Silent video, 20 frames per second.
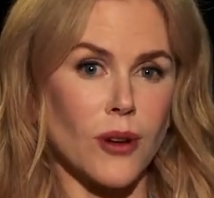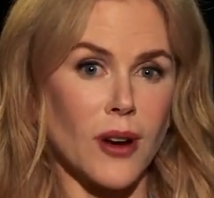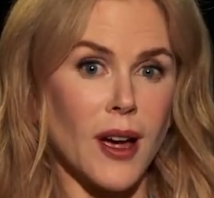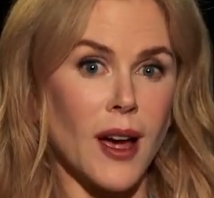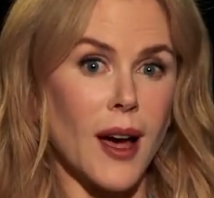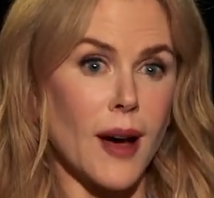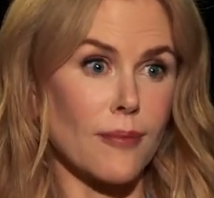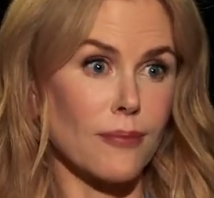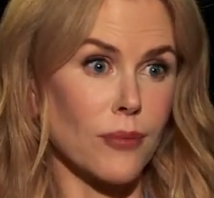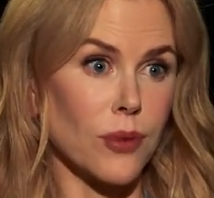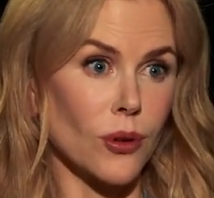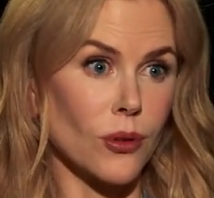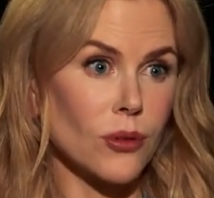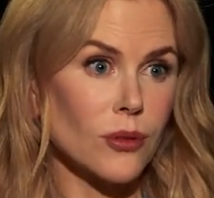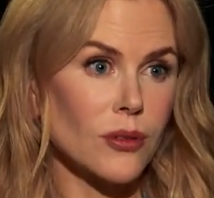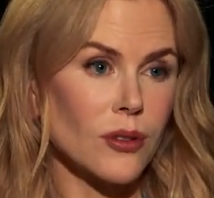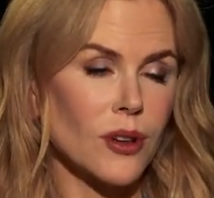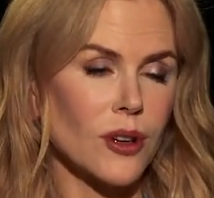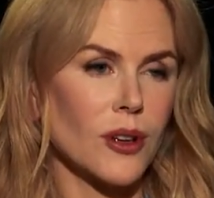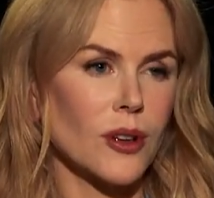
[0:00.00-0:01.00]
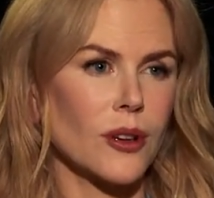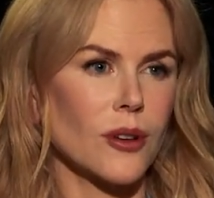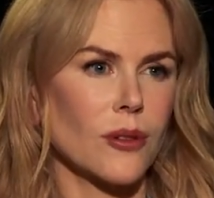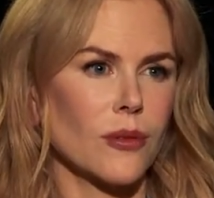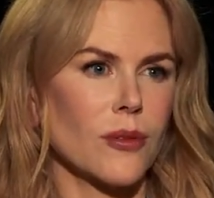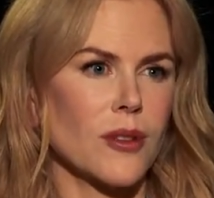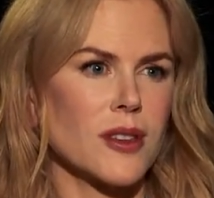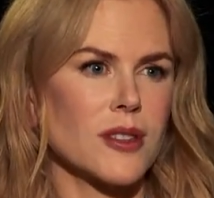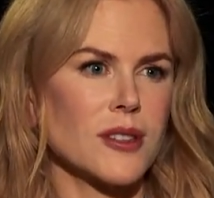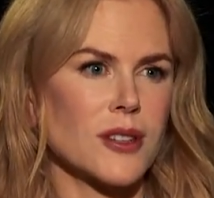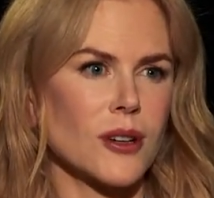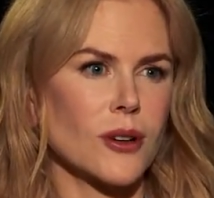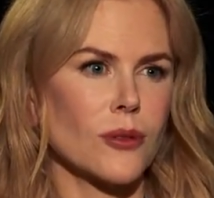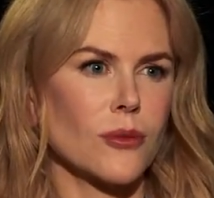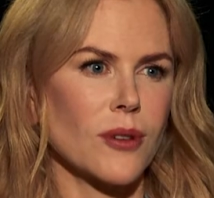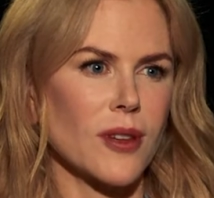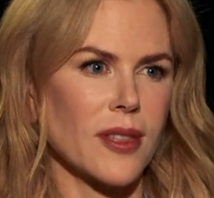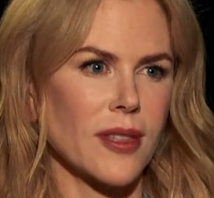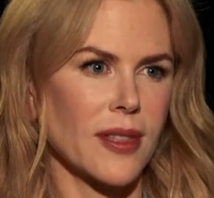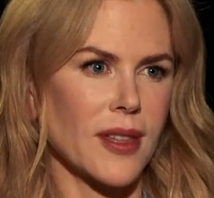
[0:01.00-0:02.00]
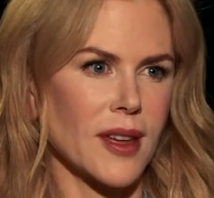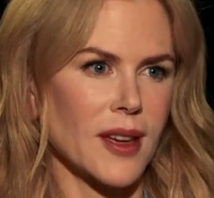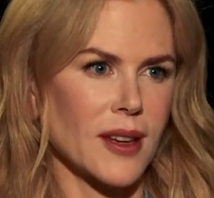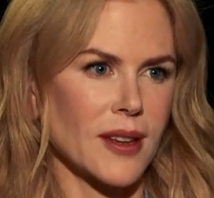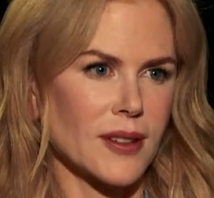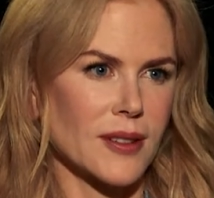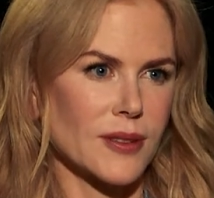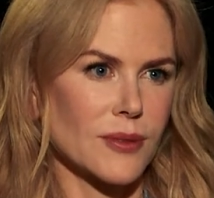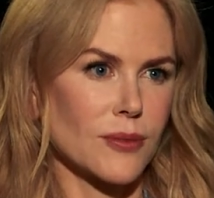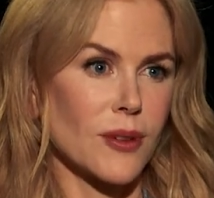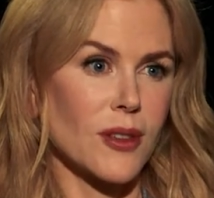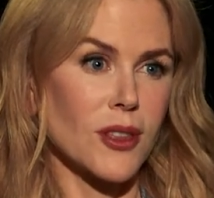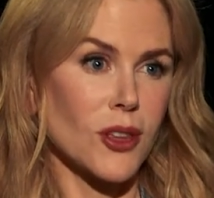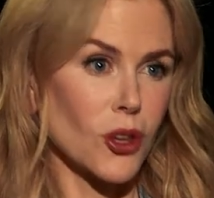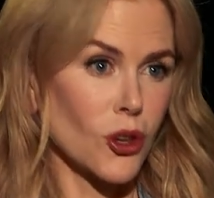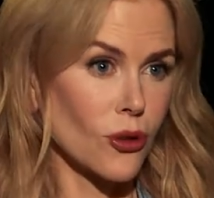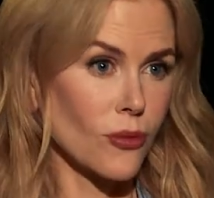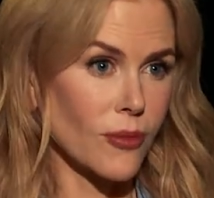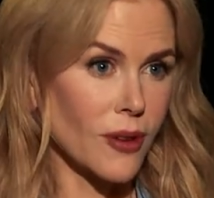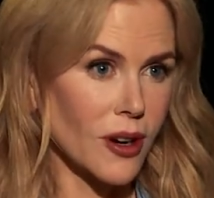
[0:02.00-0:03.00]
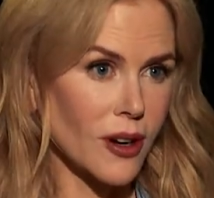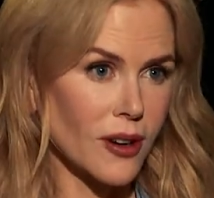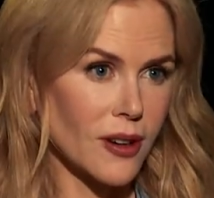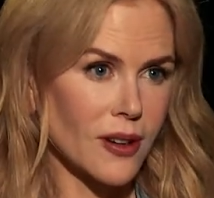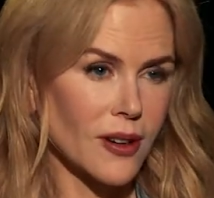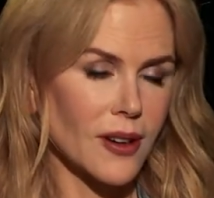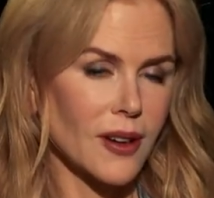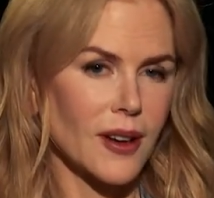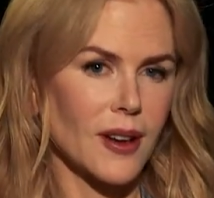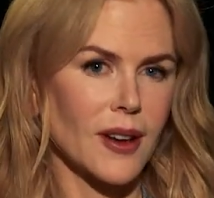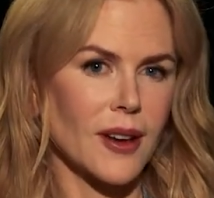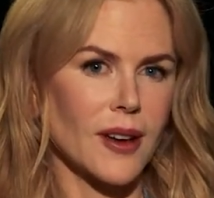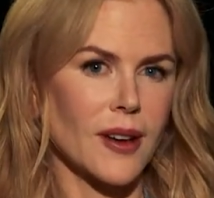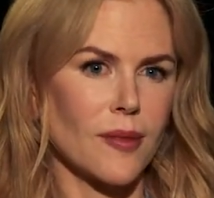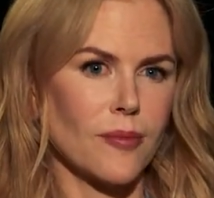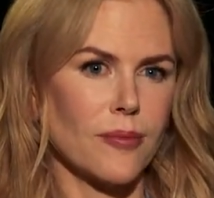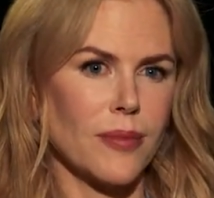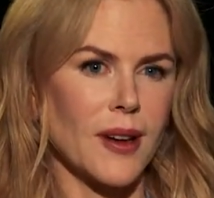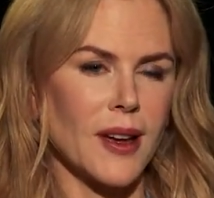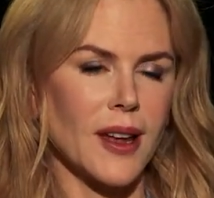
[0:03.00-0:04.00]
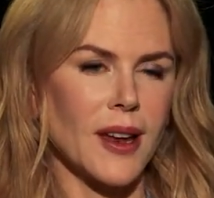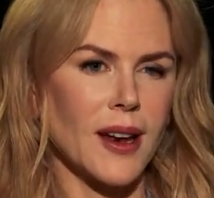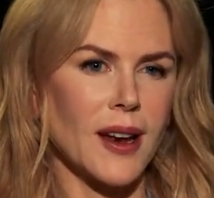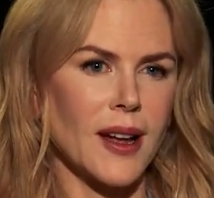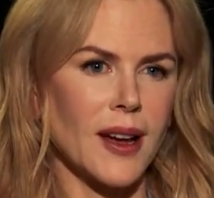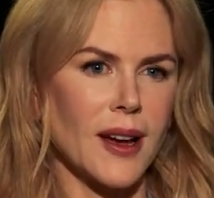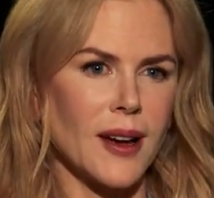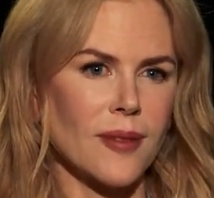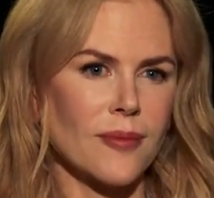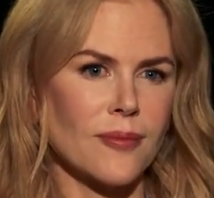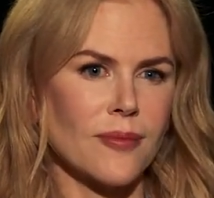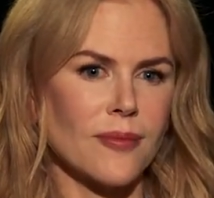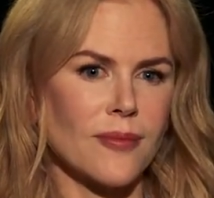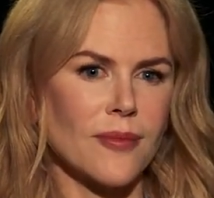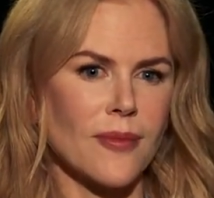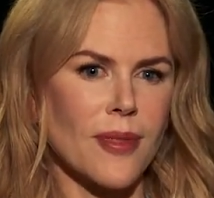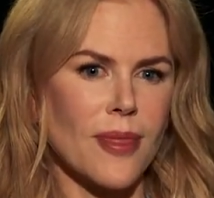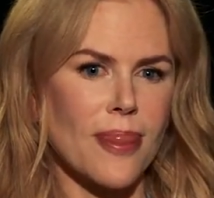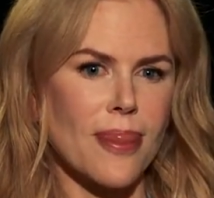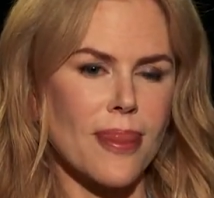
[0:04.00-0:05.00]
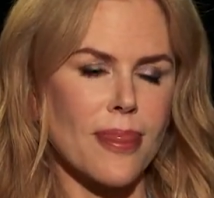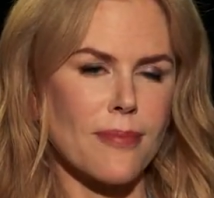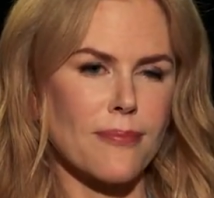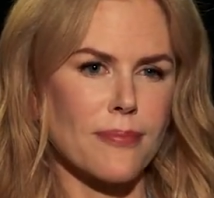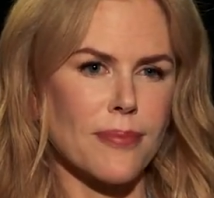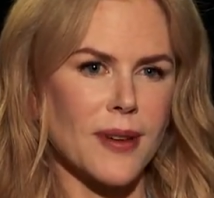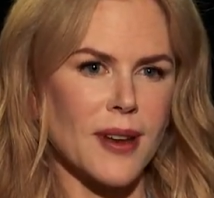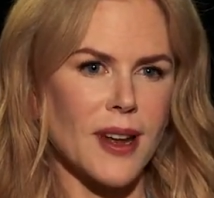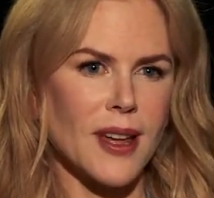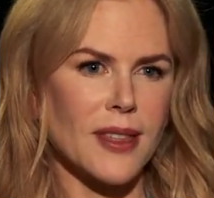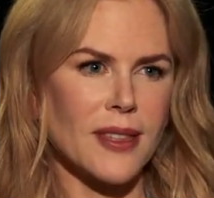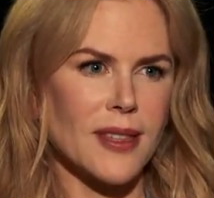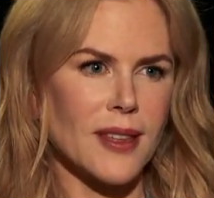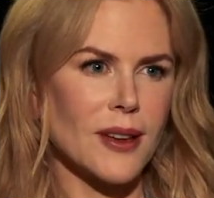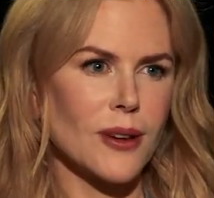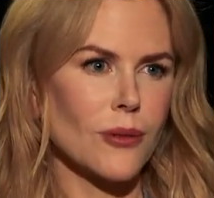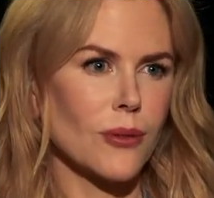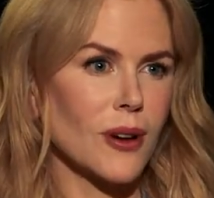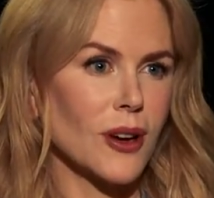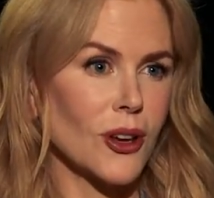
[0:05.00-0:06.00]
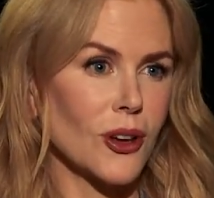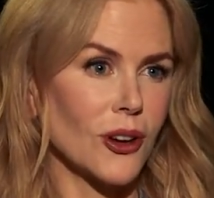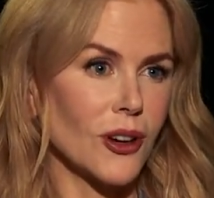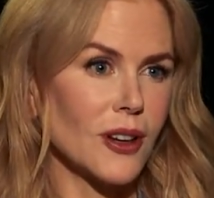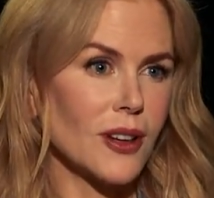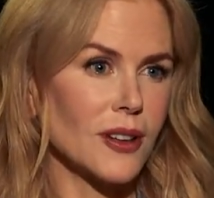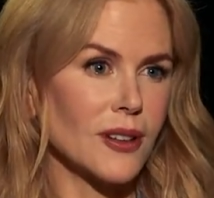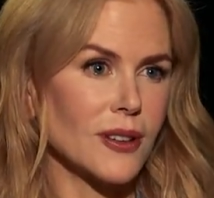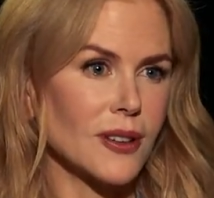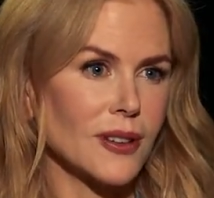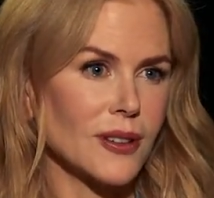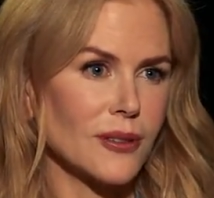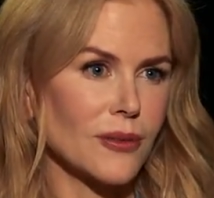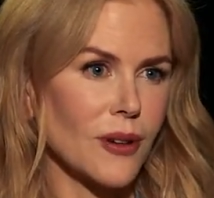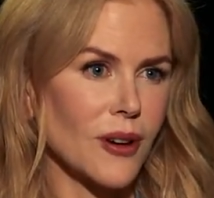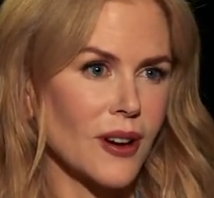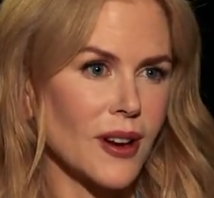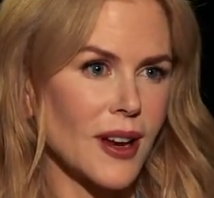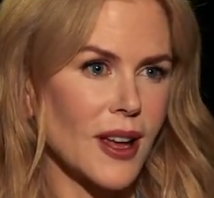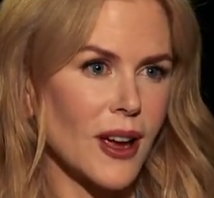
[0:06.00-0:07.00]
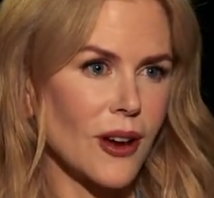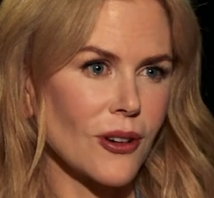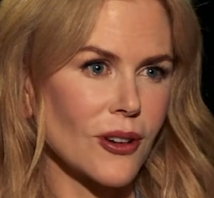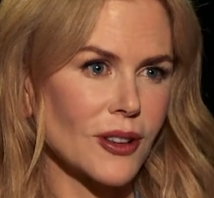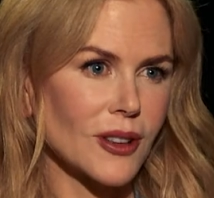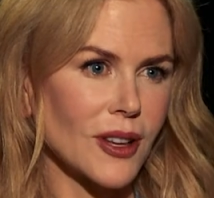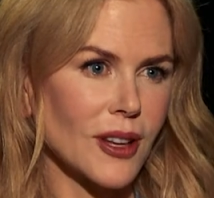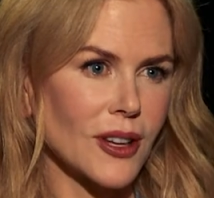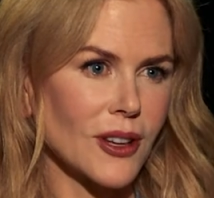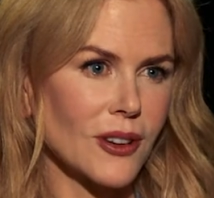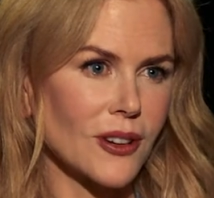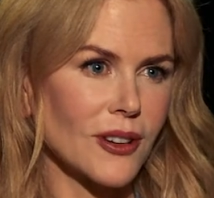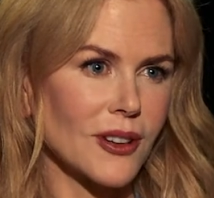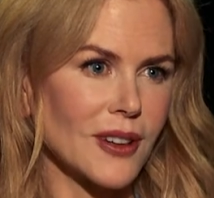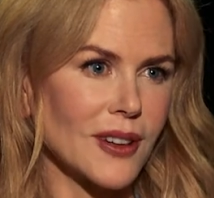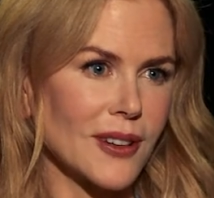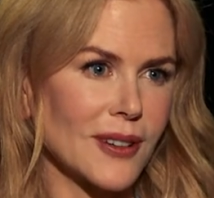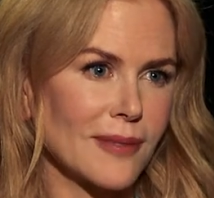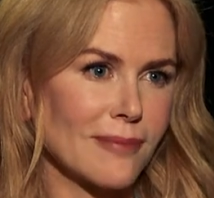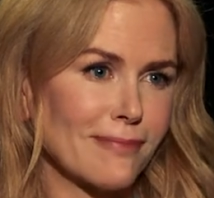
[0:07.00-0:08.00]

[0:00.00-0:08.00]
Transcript: humble, we deal with things with humor, but I think we're good. We're inherently good.